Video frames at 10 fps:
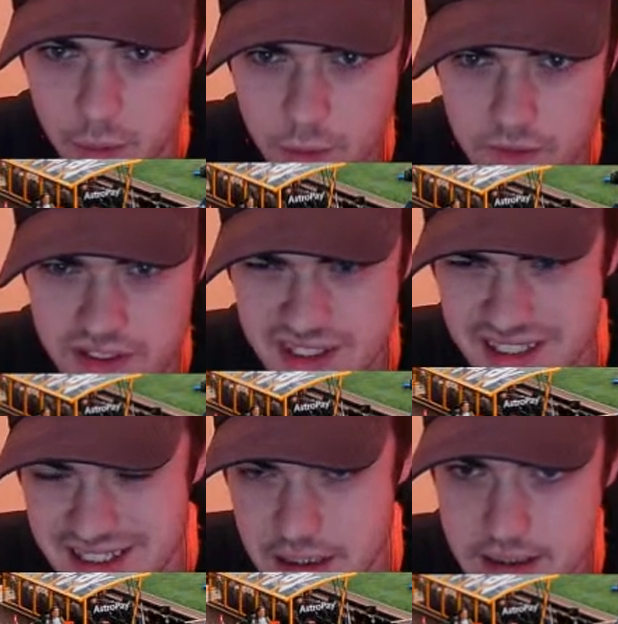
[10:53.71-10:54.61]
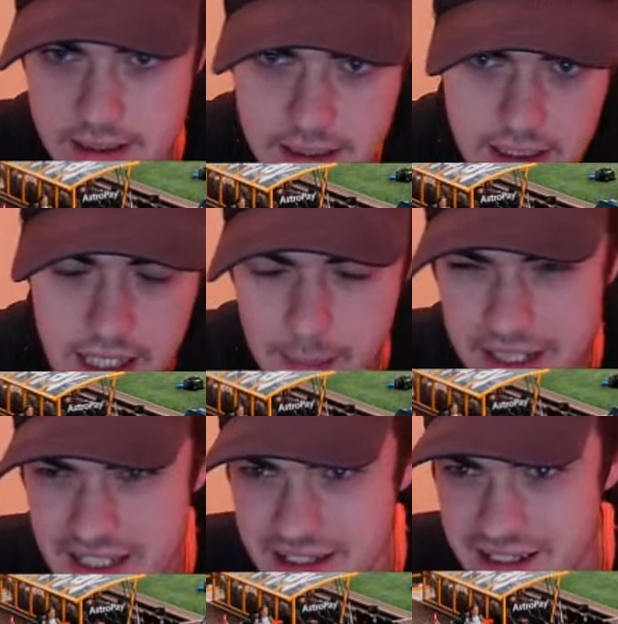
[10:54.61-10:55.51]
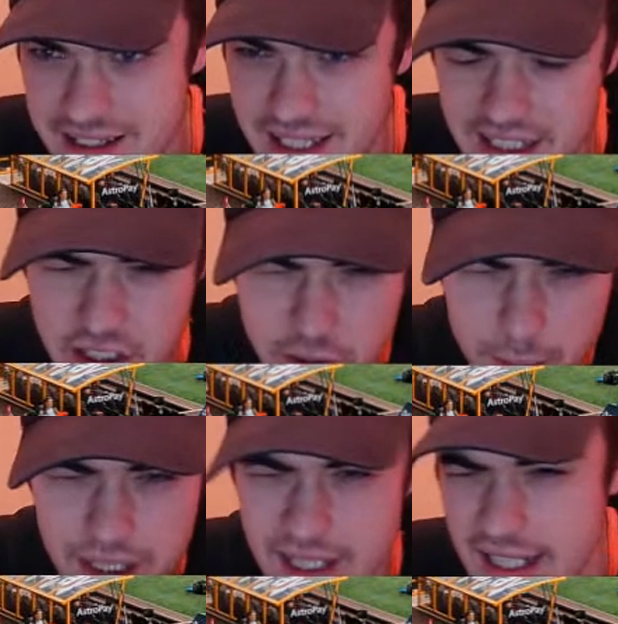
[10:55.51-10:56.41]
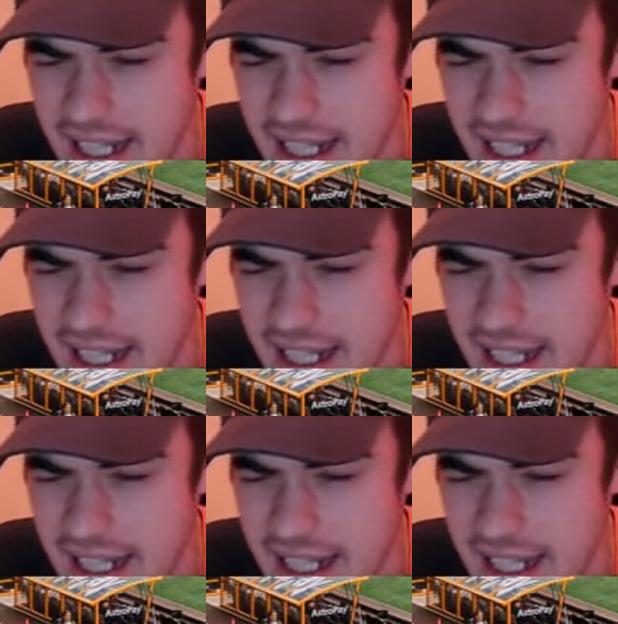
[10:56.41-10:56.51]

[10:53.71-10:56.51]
Wolves, I mean, there could be a